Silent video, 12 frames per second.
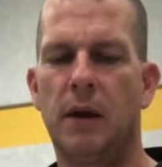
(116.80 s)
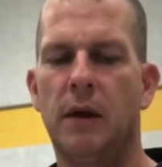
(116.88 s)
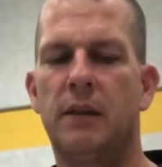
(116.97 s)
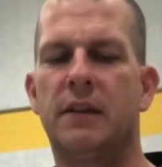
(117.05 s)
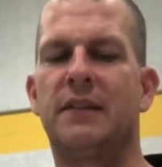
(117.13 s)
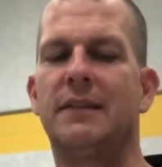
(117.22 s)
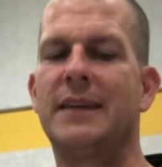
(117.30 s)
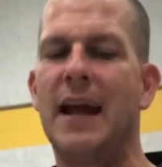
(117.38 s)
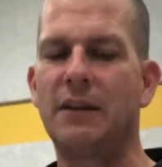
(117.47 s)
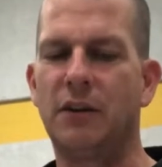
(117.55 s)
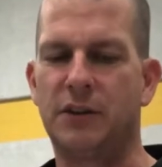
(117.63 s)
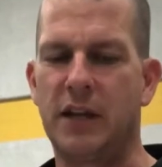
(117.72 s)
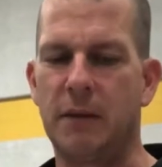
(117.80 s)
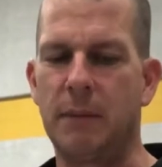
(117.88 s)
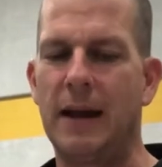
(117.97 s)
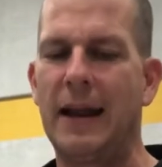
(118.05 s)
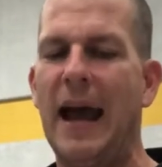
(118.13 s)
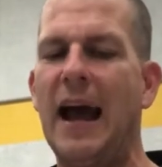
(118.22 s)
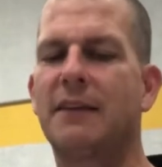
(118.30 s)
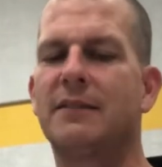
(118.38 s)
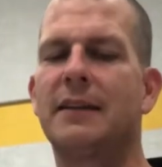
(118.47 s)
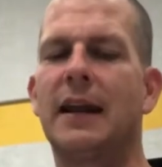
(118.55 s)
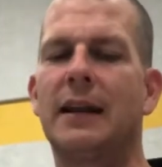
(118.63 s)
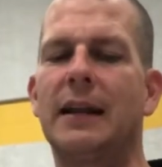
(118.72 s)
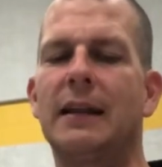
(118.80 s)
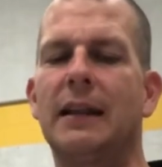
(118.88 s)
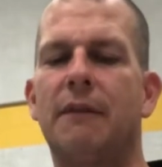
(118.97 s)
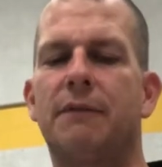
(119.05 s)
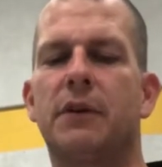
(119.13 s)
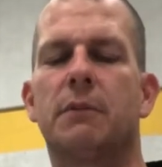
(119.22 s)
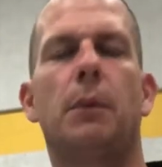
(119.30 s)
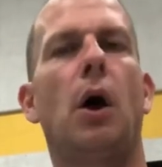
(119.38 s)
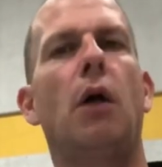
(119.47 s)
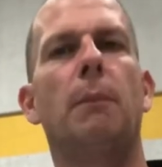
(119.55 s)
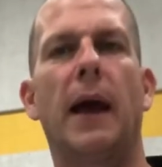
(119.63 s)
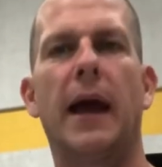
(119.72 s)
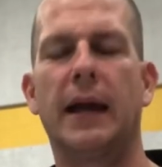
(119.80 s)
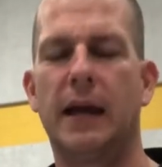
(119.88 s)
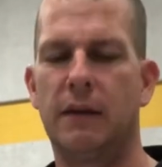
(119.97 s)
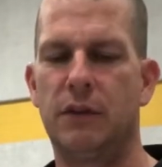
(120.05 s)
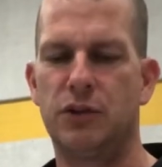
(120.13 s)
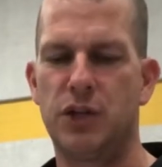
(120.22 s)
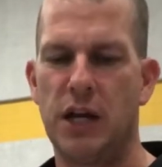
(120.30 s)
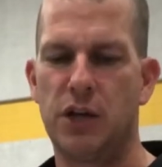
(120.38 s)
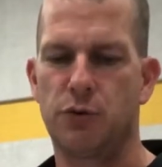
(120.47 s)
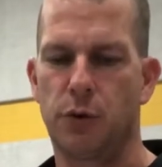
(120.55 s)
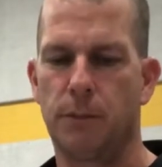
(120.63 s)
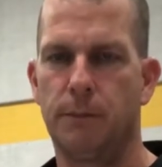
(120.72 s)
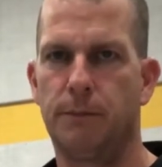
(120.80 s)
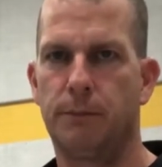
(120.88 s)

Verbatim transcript: The Centennial team had accidentally left their ball bag in the change room.